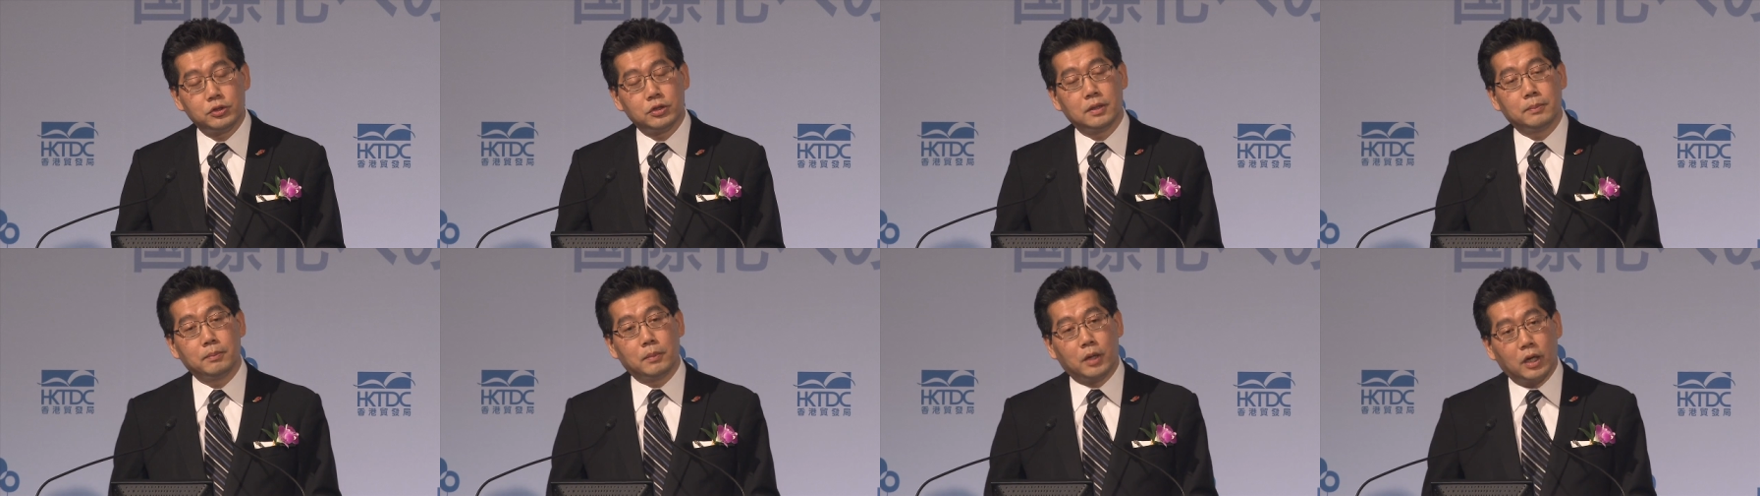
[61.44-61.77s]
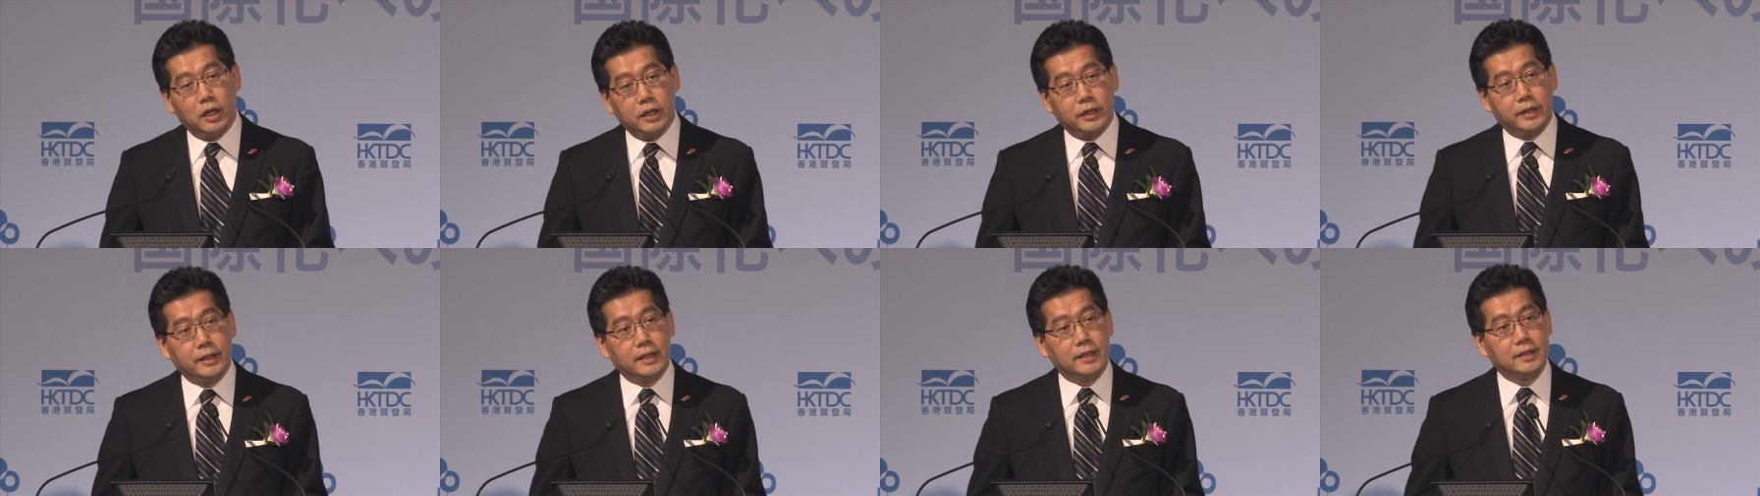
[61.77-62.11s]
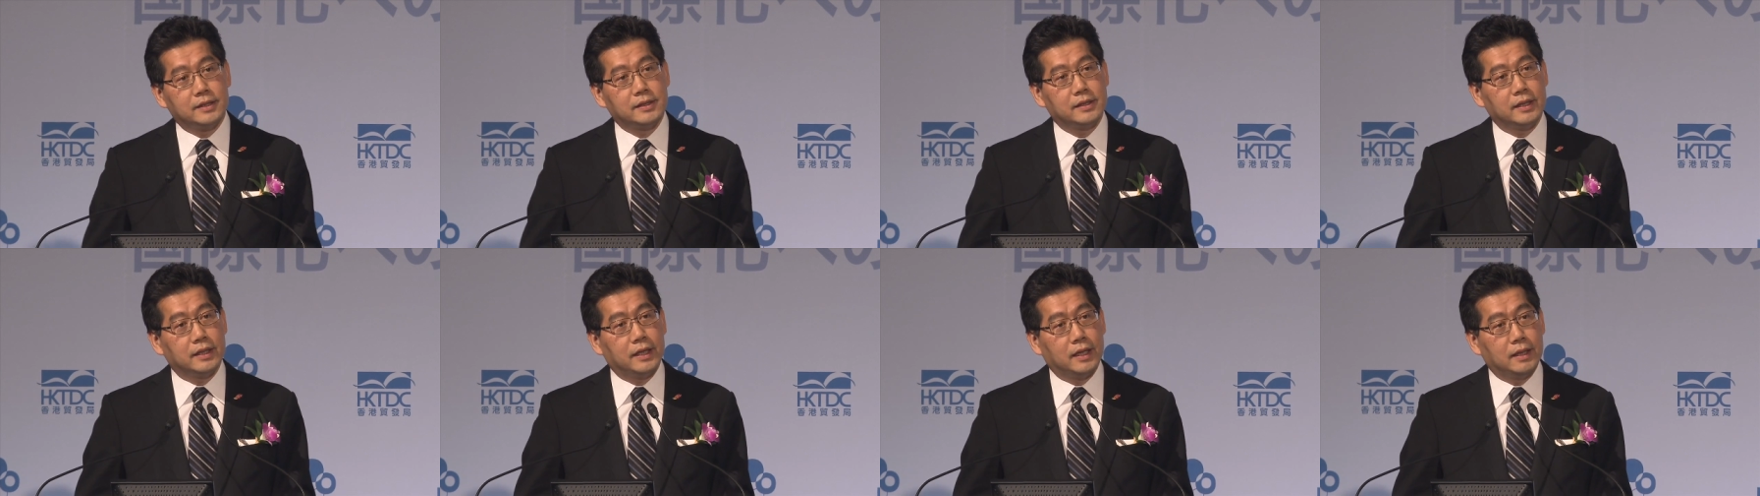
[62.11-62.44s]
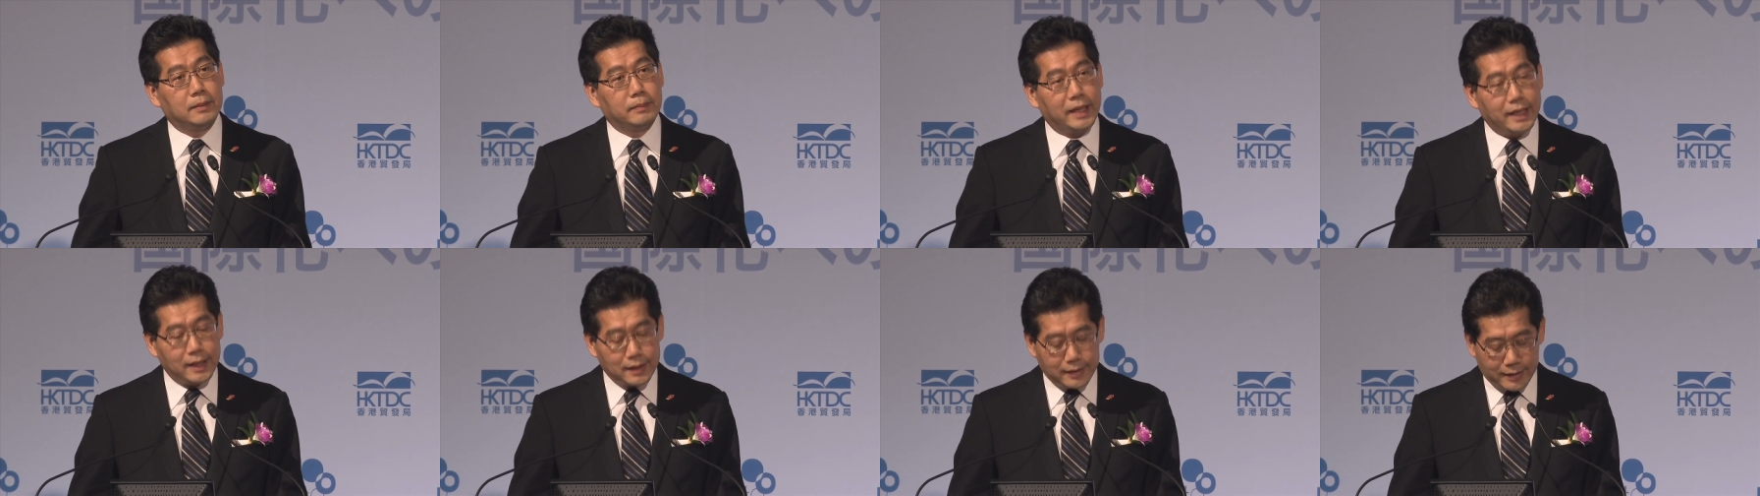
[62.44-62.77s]
to the markets
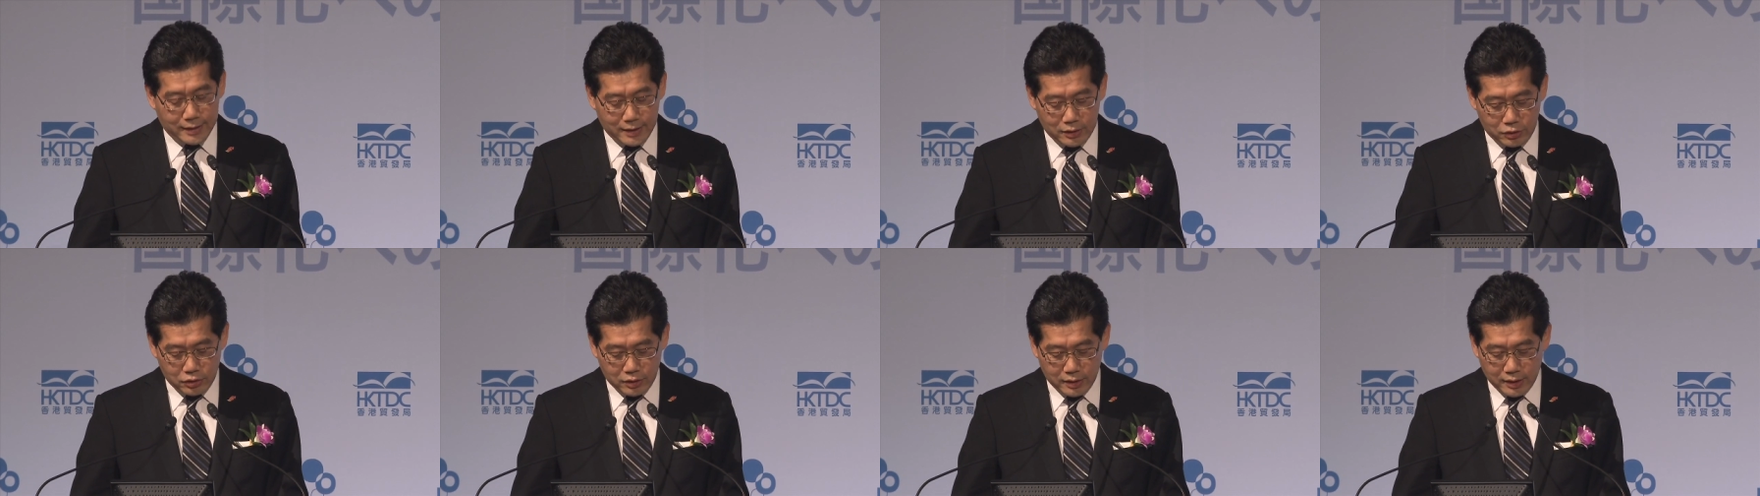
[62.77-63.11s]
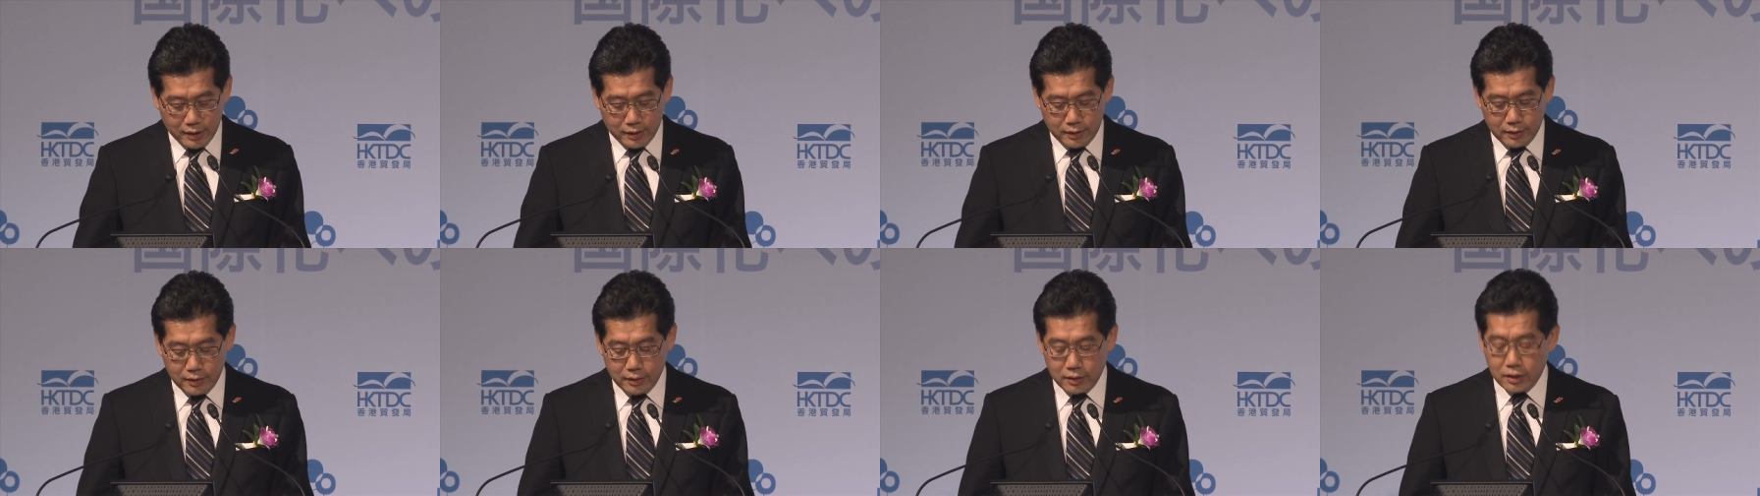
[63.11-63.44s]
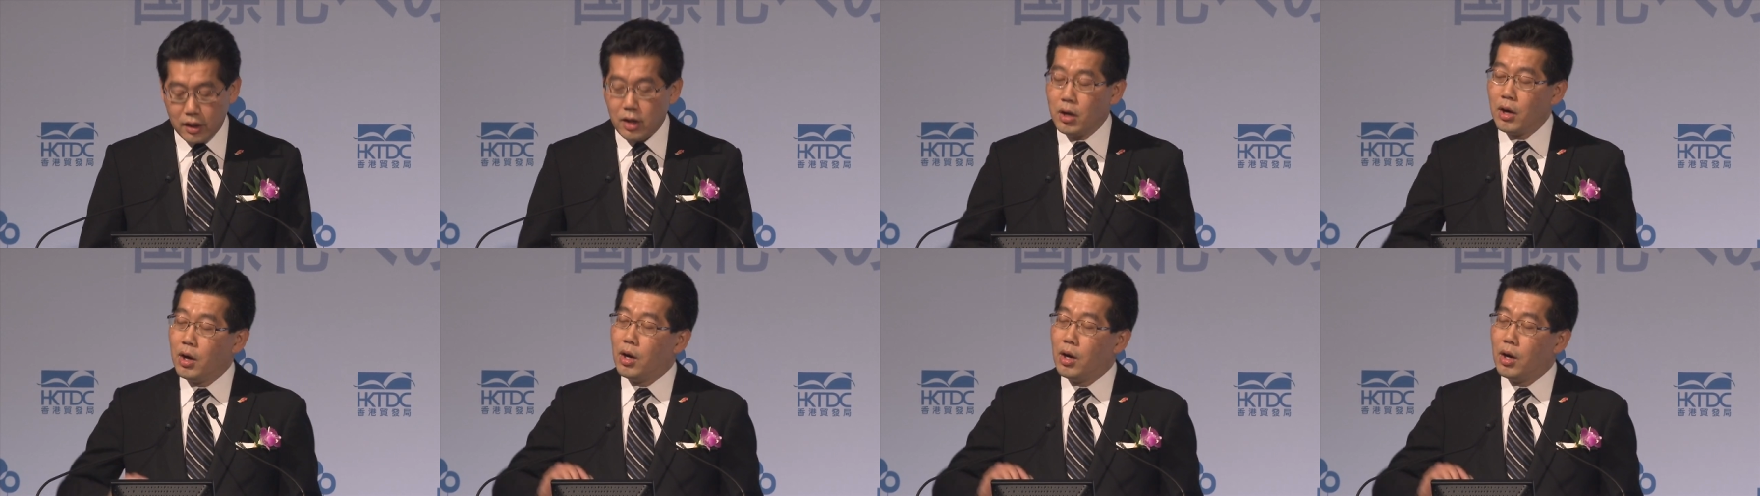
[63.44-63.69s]
in mainland China,